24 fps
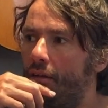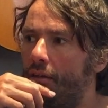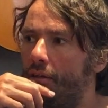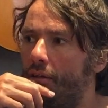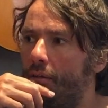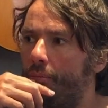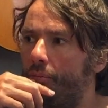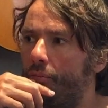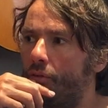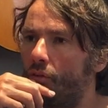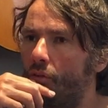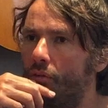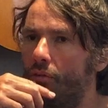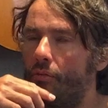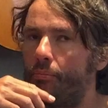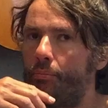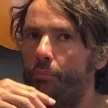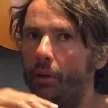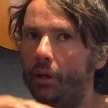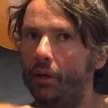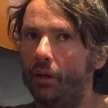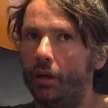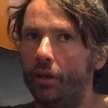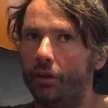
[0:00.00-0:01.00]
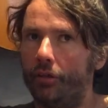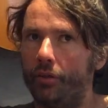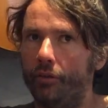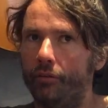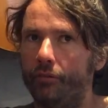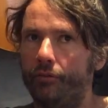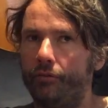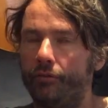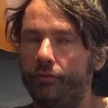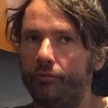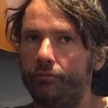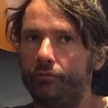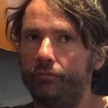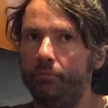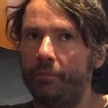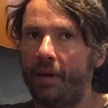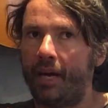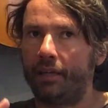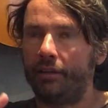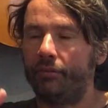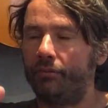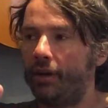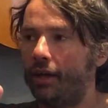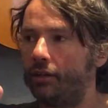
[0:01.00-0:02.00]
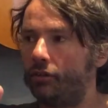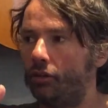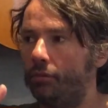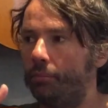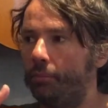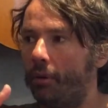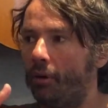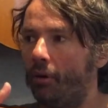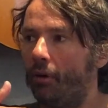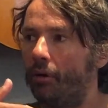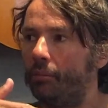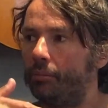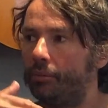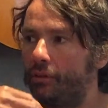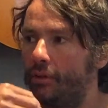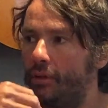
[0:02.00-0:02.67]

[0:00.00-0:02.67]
and the sort of the birth of manufactured pop.